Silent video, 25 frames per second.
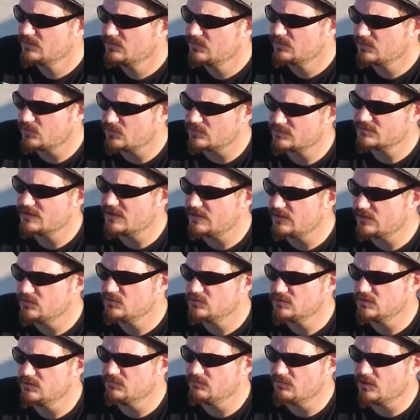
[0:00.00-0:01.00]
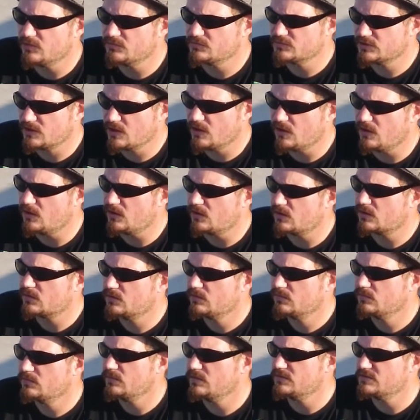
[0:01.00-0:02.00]
Of course, that usually involves a car
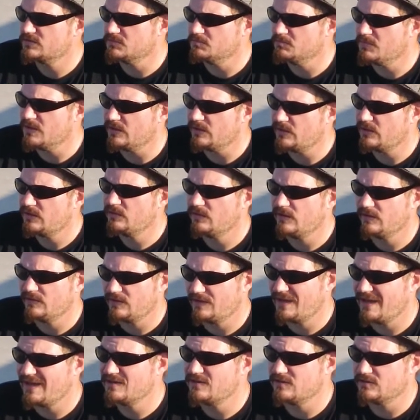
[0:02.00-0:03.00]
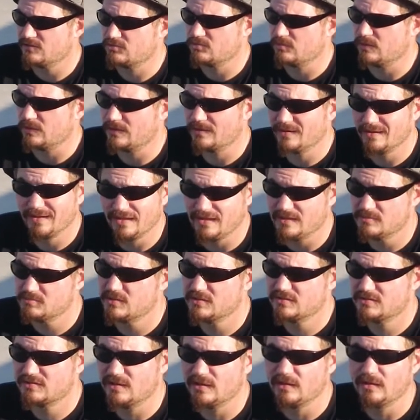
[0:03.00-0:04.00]
and some money in the gay district. I'm
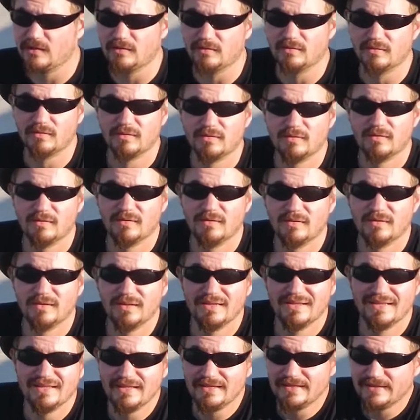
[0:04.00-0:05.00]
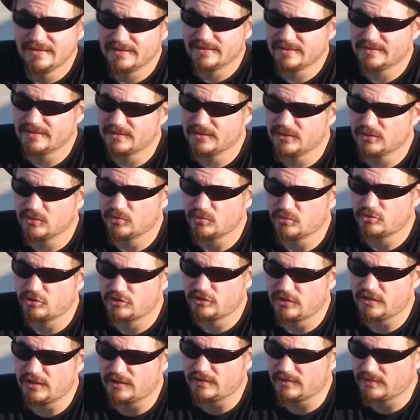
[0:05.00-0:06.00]
just saying. Oh,
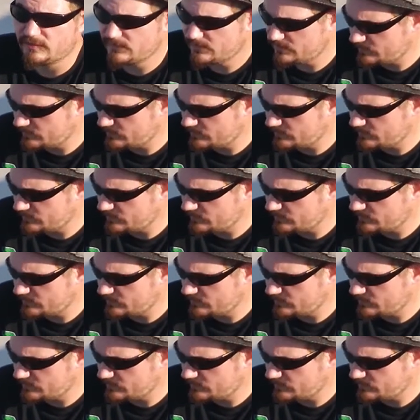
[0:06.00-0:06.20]
shit.